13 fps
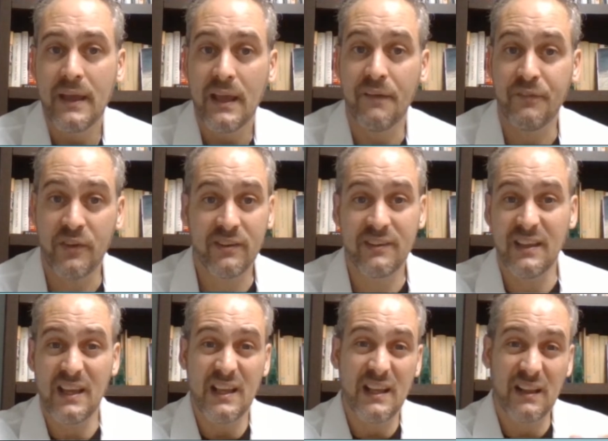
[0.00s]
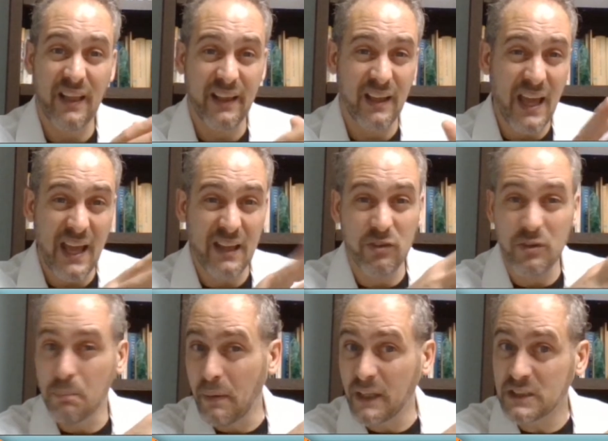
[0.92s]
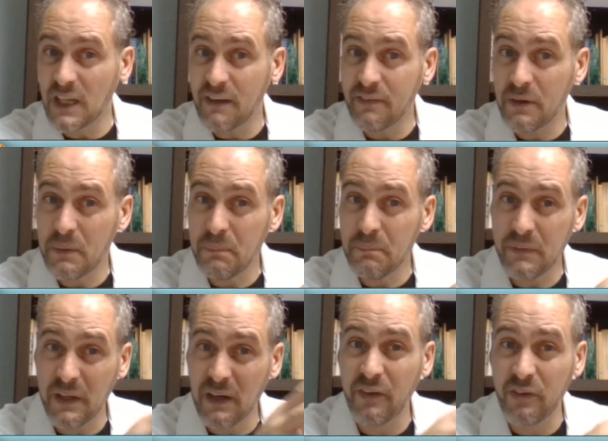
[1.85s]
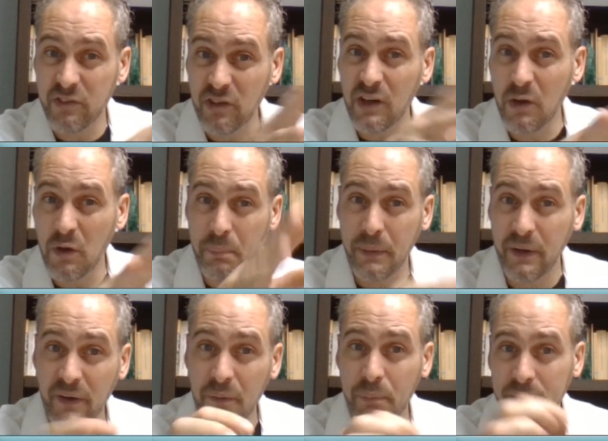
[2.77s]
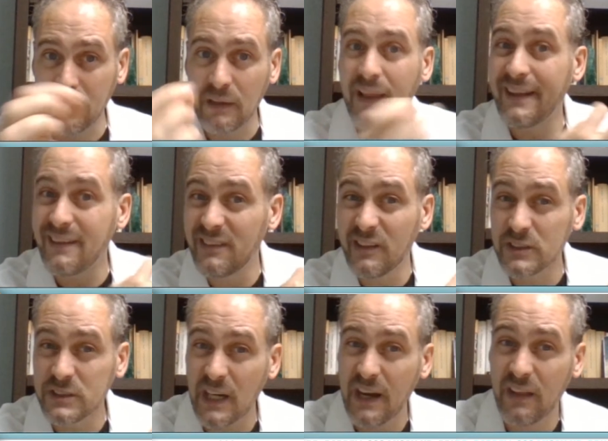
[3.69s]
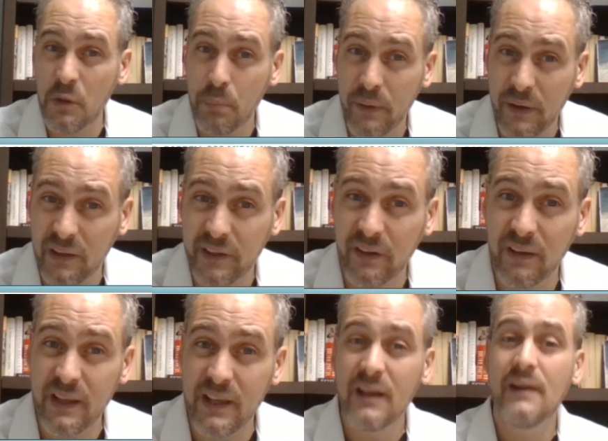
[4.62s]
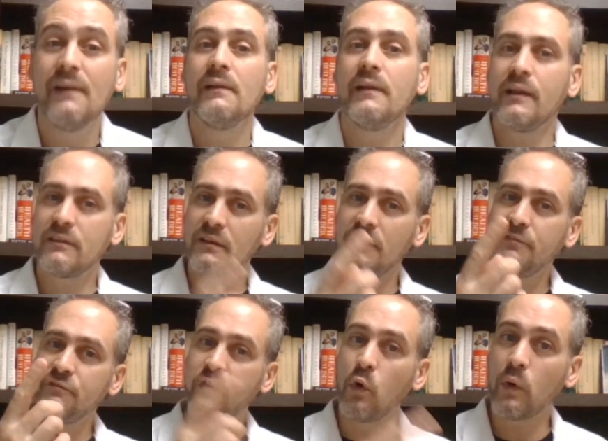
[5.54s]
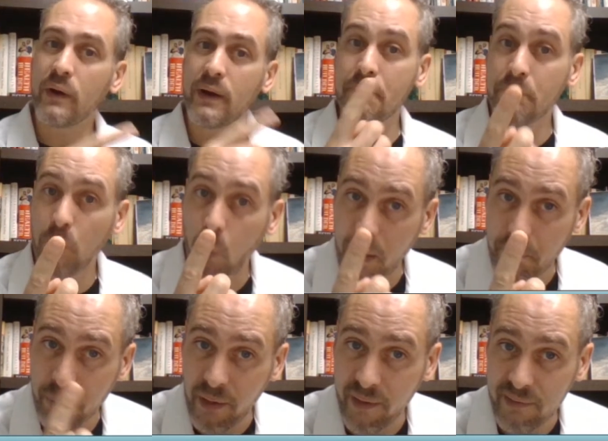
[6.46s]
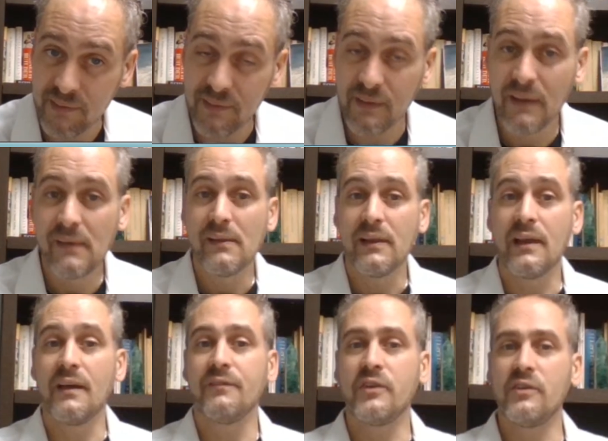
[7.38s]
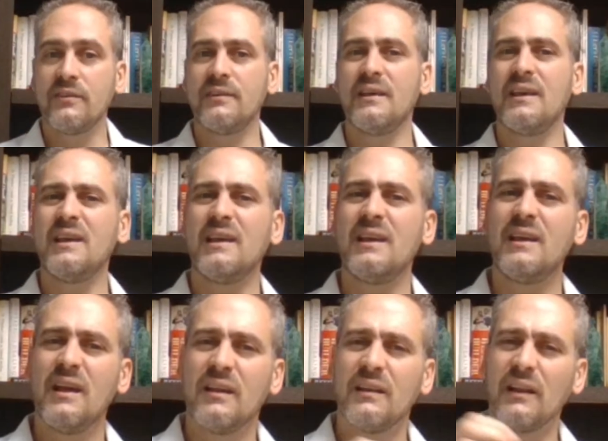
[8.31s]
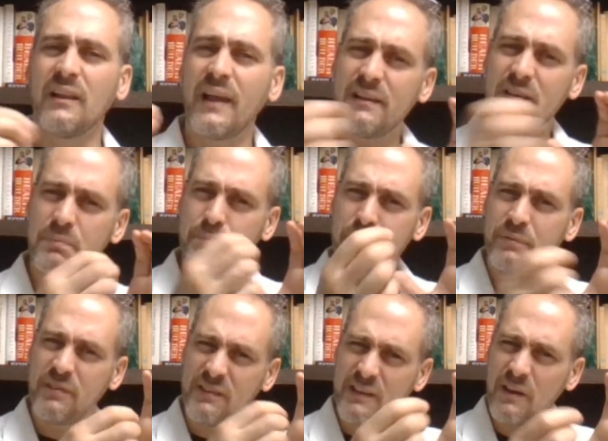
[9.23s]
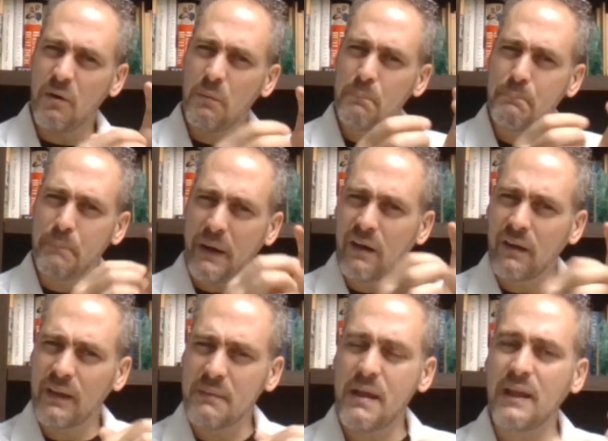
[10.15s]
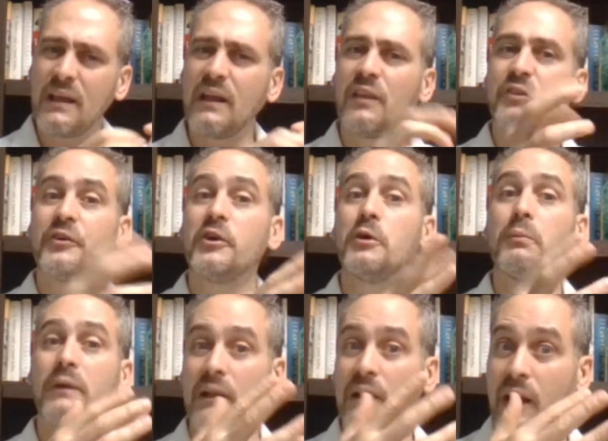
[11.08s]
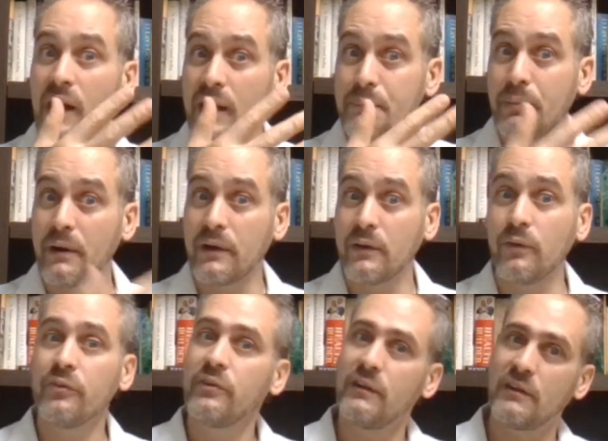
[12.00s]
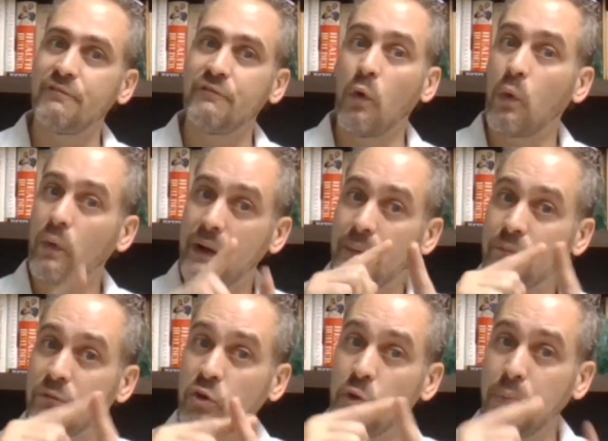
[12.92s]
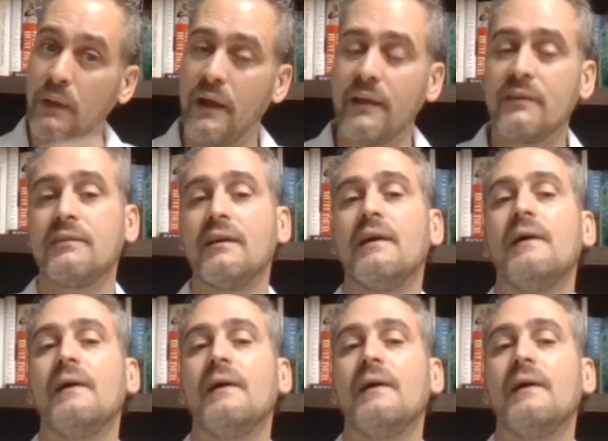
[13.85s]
If you see hey, there's a bunch of them, they're starting to appear, but the light's still shining through pretty clearly, it's a 4M 1 plus. If you see the light's still barely making it through, but a lot of particles, it's a 4M 2 plus.